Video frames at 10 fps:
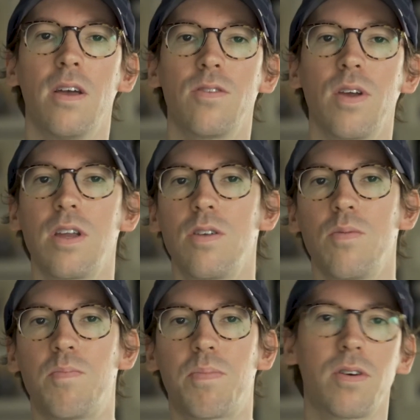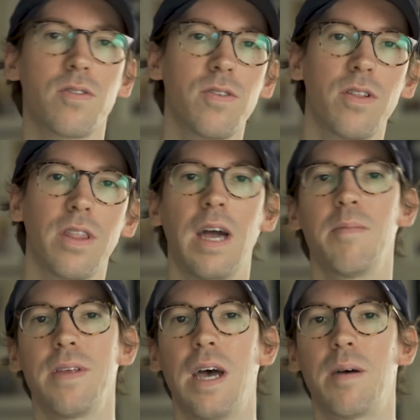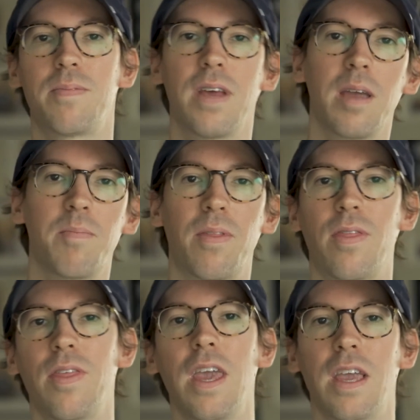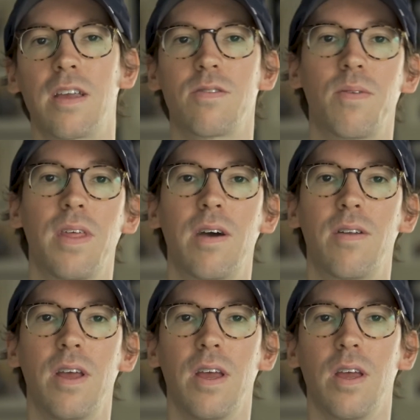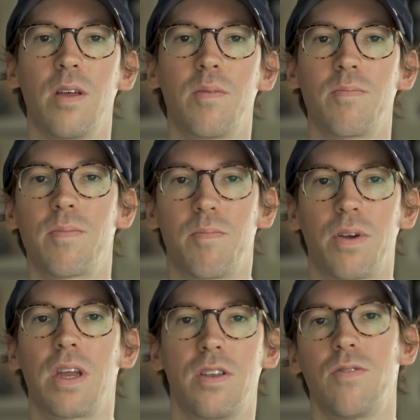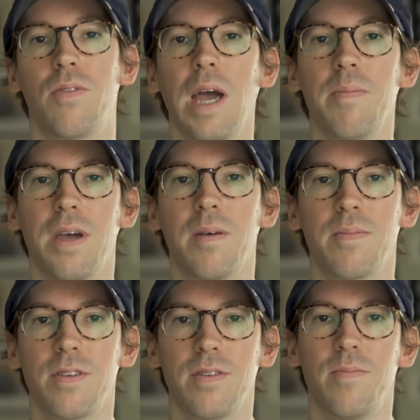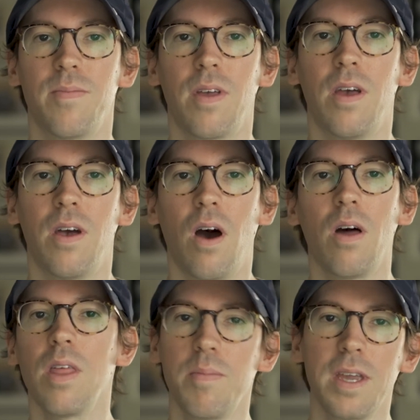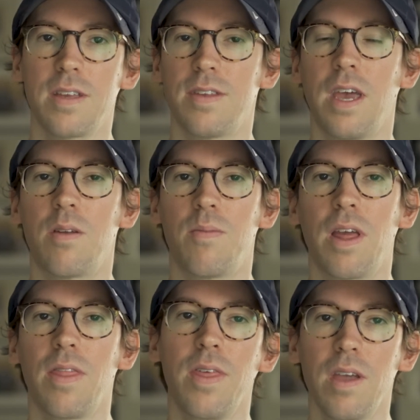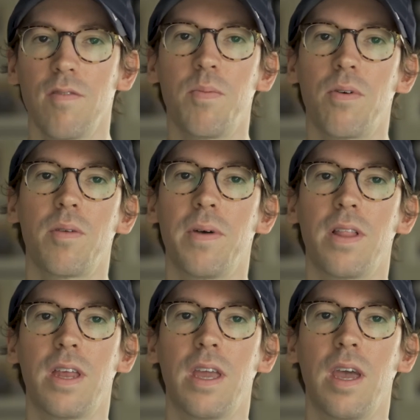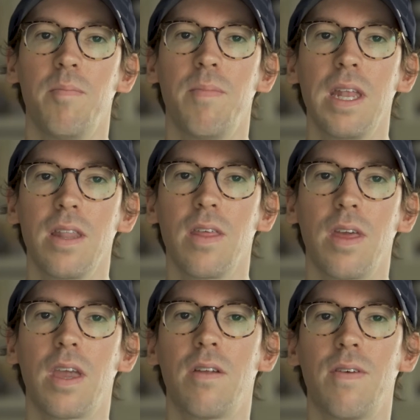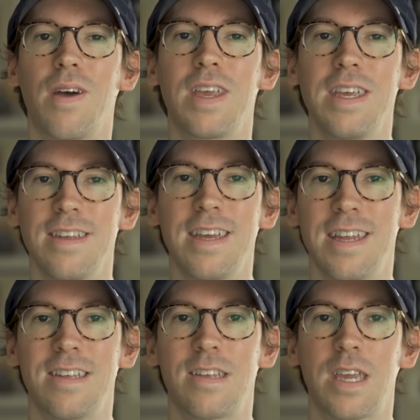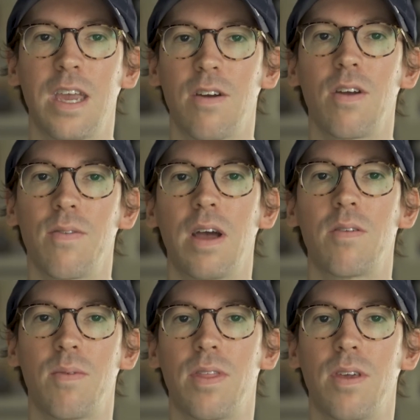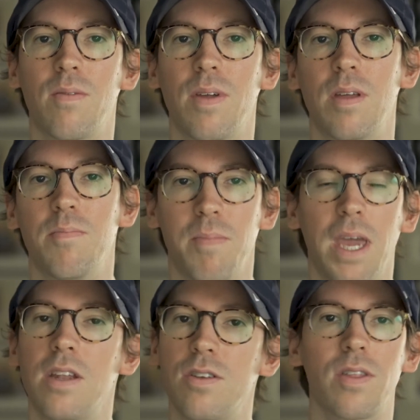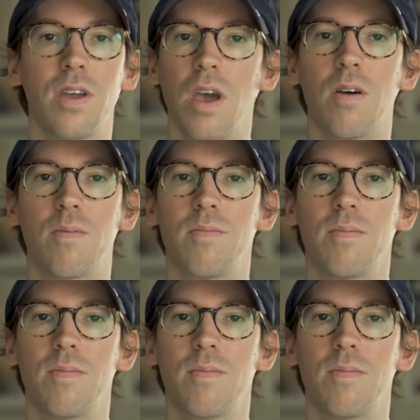So I could do personal laptop type things without bringing 2 laptops. All that being said, when I think of portability, I'm mainly thinking of how easy it is to carry around with you and manage on the go.